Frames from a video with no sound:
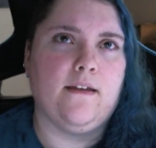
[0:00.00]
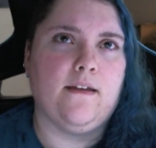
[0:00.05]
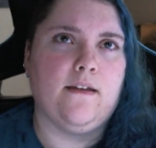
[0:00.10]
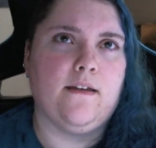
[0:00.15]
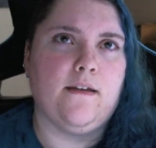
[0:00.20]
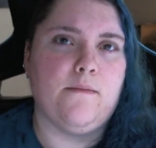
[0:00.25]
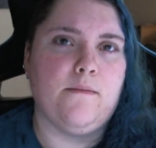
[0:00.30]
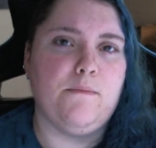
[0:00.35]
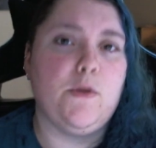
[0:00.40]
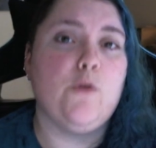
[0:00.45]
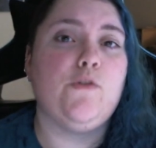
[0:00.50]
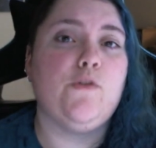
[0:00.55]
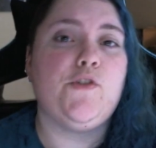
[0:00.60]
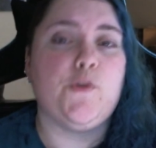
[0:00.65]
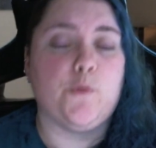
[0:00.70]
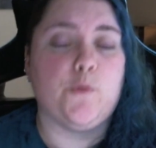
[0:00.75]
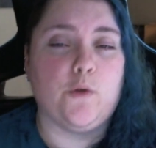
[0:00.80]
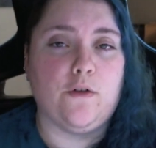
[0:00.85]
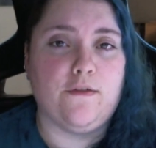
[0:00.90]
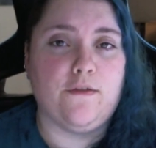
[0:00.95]

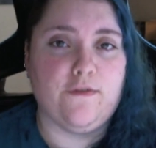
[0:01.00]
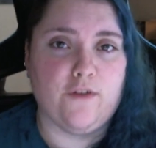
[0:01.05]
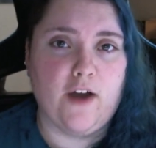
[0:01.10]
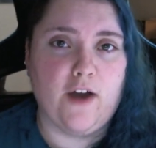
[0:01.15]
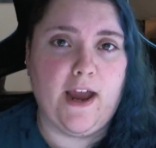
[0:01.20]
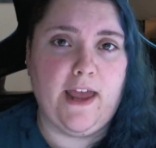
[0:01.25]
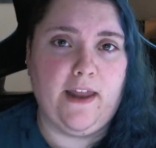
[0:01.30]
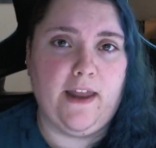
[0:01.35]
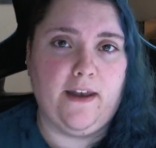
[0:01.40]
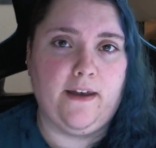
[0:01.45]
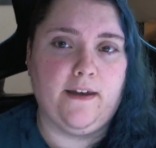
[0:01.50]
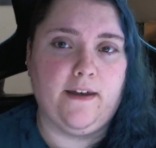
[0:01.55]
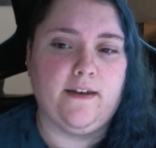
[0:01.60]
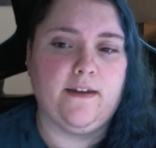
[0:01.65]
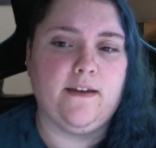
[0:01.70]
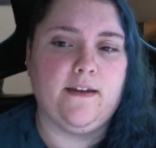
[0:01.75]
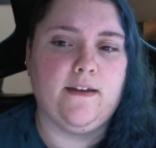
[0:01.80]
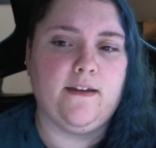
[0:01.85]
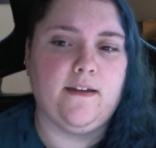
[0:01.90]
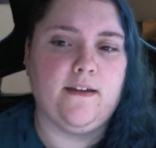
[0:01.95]
mutual friend
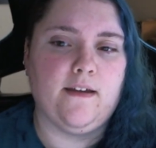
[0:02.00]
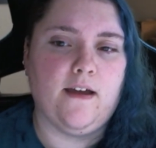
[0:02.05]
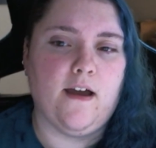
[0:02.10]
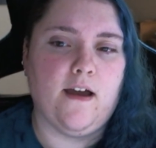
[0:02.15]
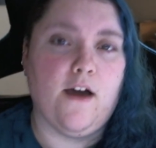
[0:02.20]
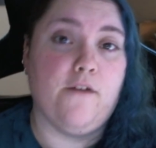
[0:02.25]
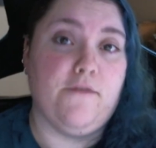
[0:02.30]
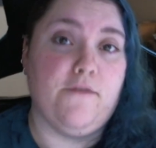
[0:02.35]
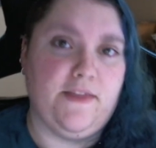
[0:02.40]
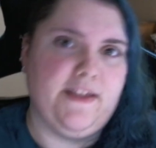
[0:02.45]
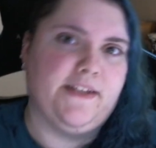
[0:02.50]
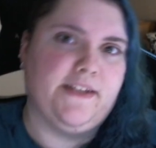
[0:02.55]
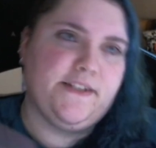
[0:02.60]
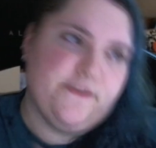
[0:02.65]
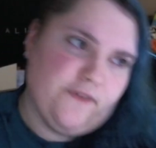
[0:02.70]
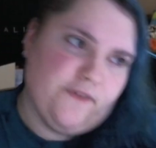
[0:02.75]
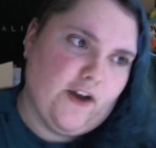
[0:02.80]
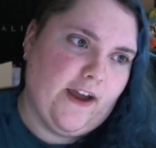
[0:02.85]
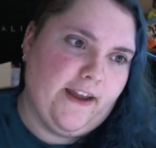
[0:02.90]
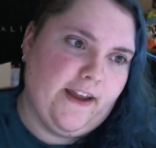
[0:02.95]
of this
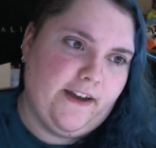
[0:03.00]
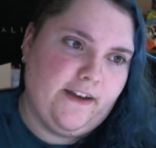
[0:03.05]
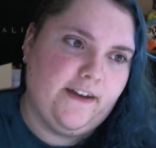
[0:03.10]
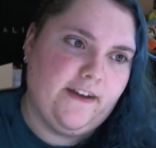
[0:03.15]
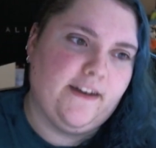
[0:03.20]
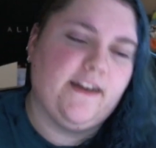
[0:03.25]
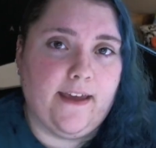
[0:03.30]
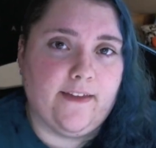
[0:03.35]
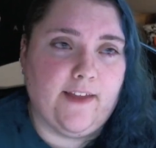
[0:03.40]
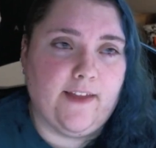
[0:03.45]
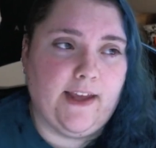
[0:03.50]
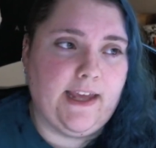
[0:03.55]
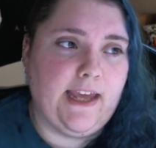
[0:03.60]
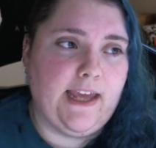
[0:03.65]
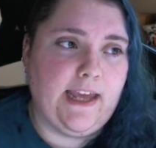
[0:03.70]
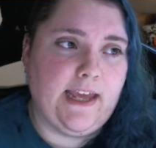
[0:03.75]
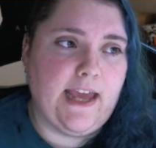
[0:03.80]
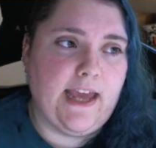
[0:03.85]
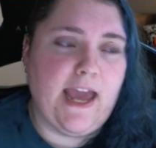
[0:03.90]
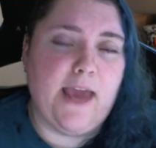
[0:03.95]
friend, like,
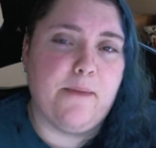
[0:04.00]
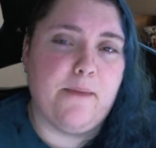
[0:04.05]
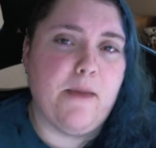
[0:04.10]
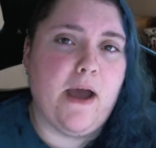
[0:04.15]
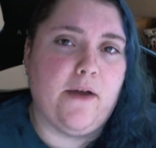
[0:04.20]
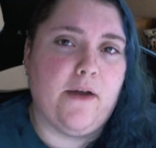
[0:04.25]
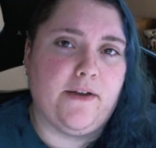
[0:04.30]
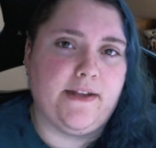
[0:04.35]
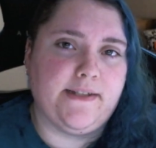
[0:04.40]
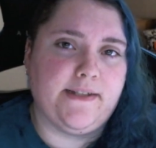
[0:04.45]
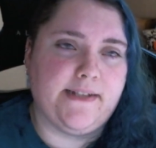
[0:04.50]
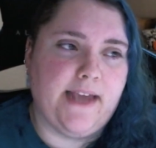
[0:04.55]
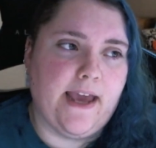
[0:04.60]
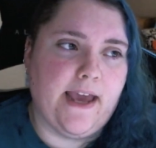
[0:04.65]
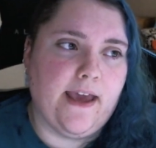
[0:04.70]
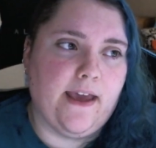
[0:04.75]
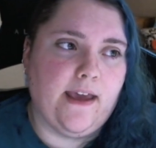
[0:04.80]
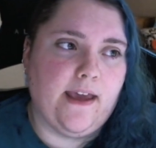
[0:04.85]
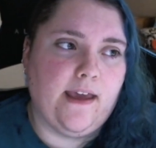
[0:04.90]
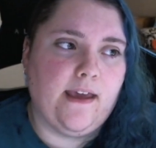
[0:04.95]
he came out as
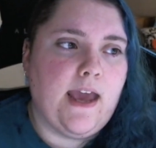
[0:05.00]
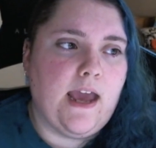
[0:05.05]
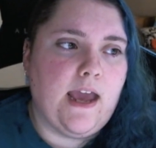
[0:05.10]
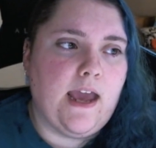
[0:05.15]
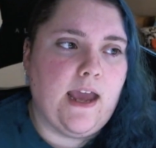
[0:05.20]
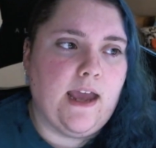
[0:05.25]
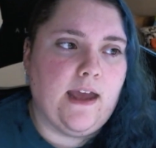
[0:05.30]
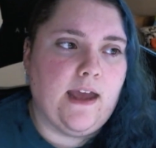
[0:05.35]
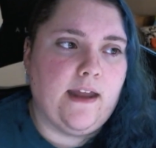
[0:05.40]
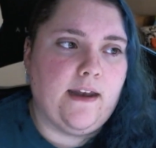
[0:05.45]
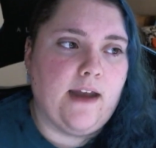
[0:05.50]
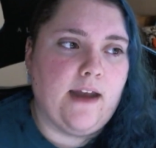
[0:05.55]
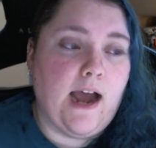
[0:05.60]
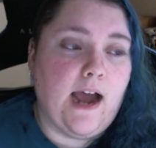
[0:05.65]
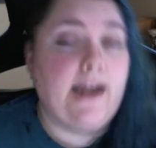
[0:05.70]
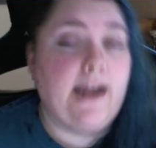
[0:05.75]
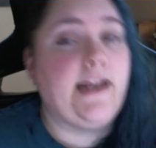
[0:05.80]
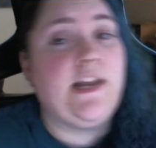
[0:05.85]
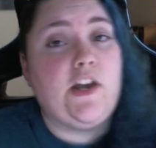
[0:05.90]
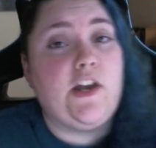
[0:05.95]
gay. And
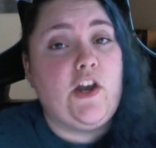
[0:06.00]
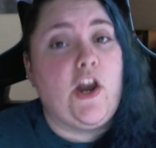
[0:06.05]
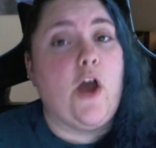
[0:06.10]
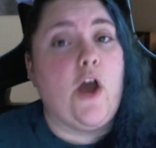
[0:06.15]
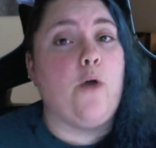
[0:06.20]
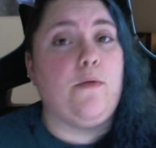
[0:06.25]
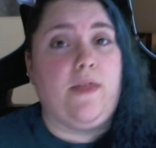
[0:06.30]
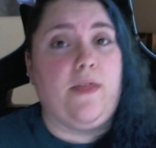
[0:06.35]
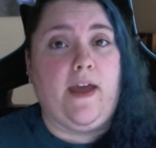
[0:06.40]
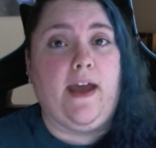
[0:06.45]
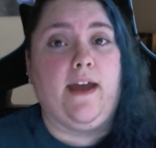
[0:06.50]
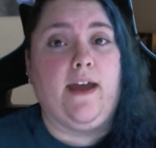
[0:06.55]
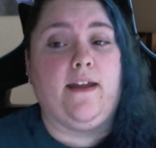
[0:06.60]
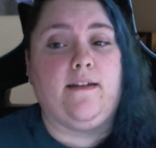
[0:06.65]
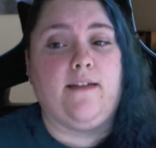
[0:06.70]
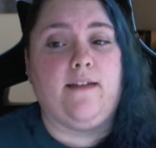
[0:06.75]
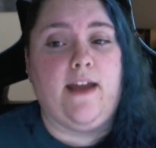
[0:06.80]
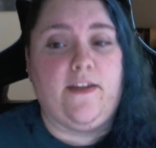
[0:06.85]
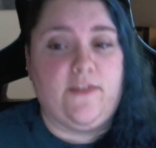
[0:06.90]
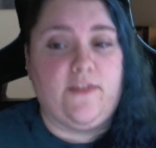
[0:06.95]
I didn't know
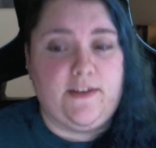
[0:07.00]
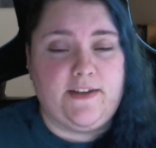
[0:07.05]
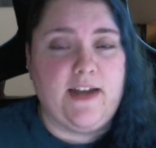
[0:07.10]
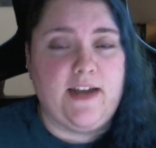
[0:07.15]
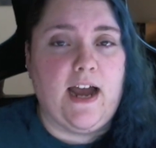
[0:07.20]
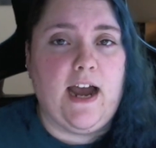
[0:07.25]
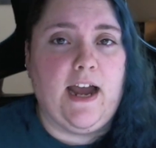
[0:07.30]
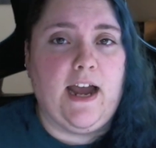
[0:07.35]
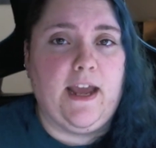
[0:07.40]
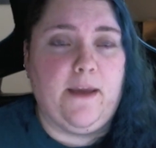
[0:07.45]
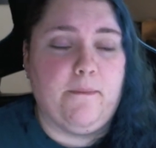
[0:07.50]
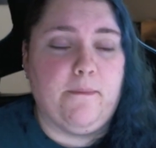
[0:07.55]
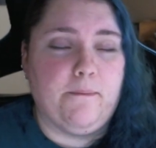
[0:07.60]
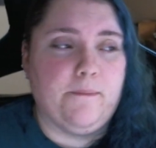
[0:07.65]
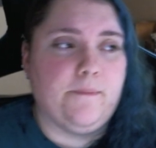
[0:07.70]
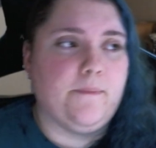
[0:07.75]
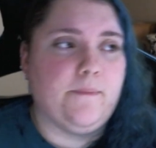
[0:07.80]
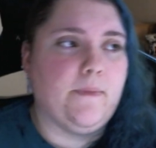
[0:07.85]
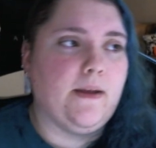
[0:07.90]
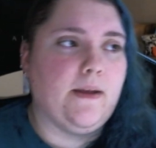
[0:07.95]
that at the time.
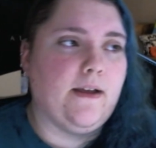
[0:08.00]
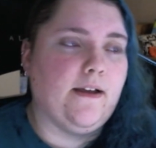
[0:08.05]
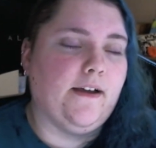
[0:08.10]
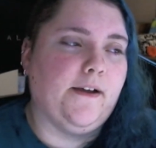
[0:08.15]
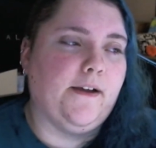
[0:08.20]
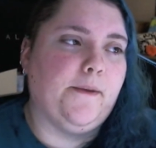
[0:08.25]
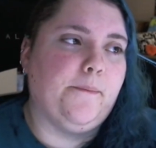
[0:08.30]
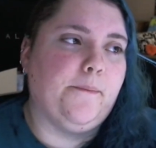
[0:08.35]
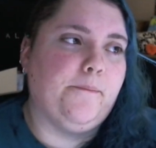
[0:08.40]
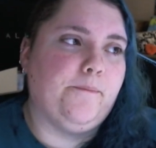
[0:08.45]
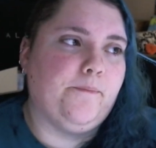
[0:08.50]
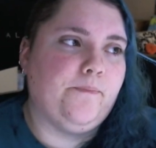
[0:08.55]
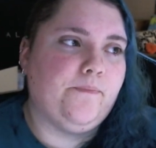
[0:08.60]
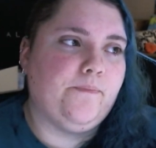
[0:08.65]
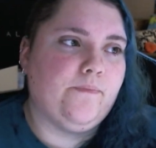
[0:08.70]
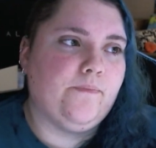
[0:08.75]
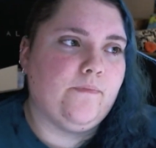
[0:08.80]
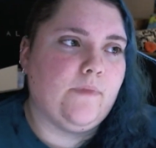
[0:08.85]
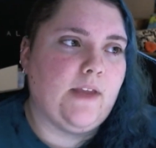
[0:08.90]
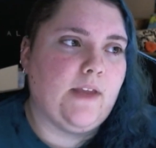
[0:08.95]

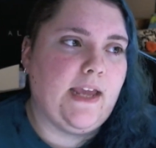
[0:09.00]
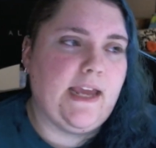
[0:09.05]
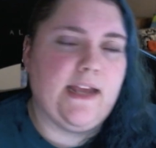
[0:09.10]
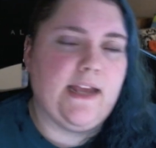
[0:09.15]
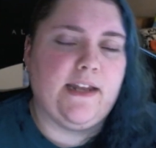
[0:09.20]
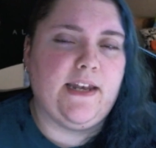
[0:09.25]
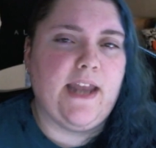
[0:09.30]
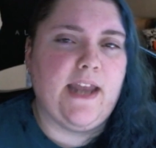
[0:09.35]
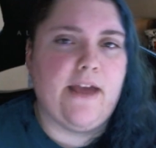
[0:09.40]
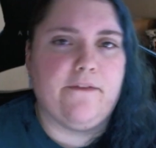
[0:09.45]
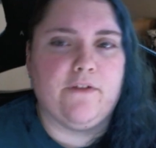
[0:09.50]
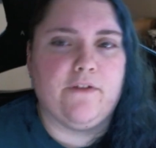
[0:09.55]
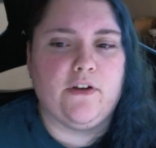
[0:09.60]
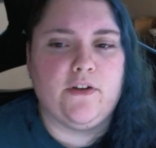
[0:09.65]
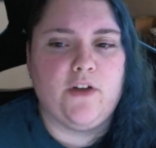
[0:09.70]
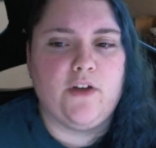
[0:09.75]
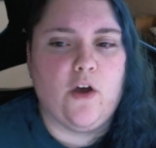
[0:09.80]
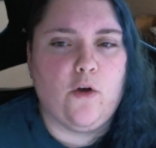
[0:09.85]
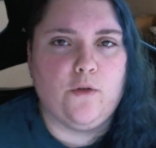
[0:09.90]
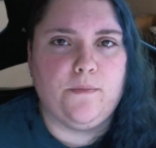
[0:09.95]
He had never
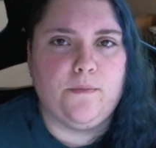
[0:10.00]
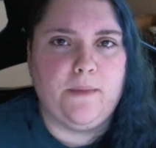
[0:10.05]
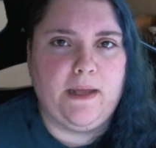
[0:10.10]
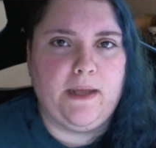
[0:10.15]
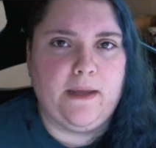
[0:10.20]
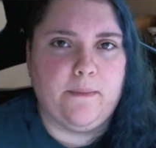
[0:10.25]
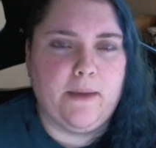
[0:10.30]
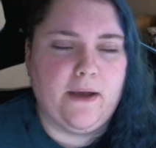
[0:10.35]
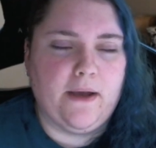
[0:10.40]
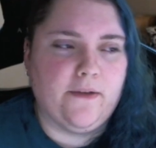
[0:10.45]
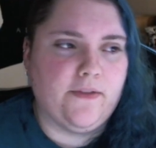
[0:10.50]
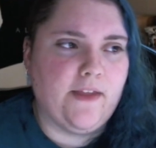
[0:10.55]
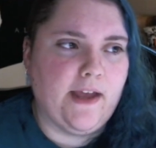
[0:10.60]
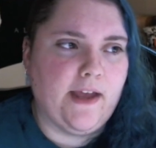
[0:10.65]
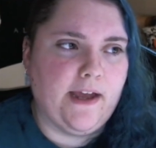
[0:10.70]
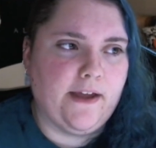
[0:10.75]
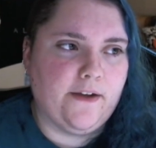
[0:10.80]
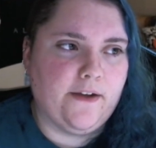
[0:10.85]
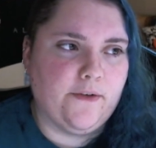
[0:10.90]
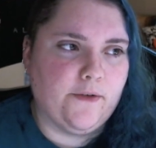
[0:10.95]
told me about
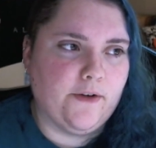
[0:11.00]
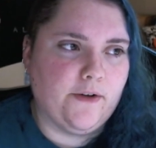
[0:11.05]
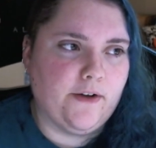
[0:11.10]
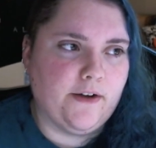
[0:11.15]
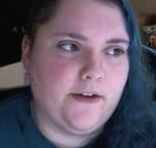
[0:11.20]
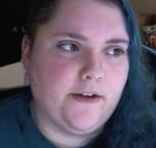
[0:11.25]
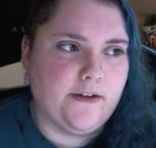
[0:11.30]
that or